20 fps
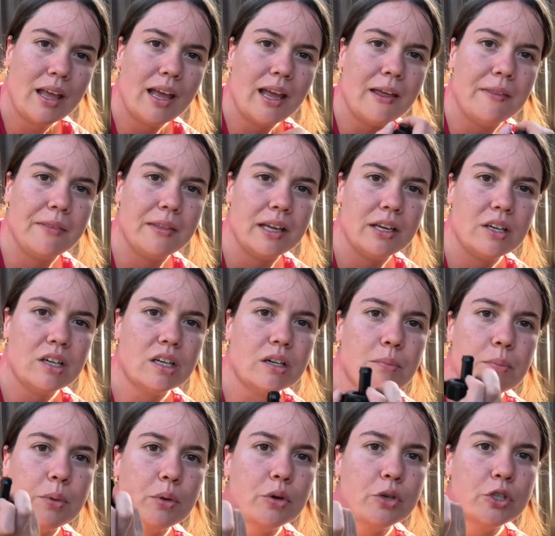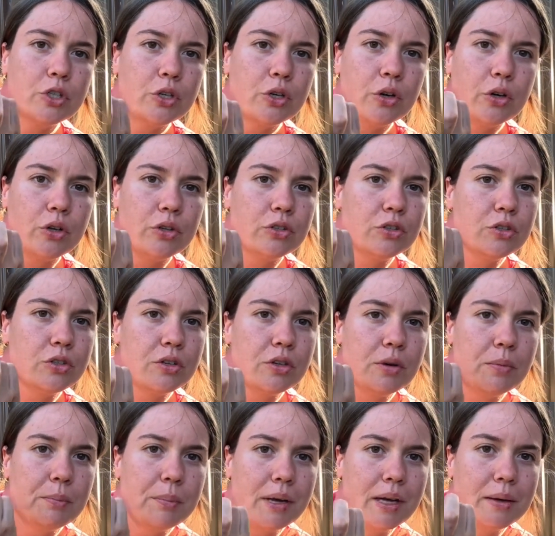and then you're going to push it onto
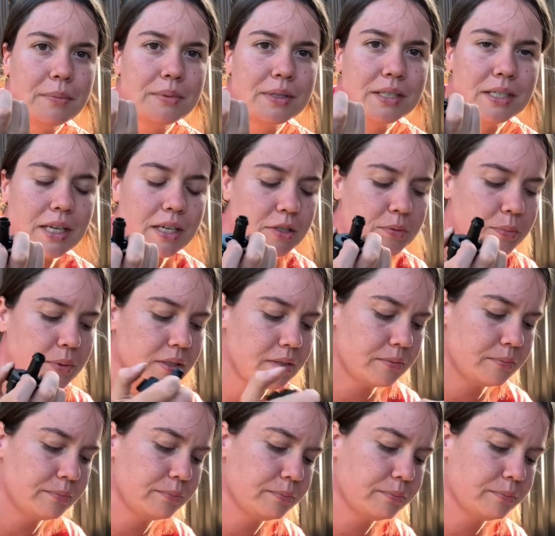your barbed attachment.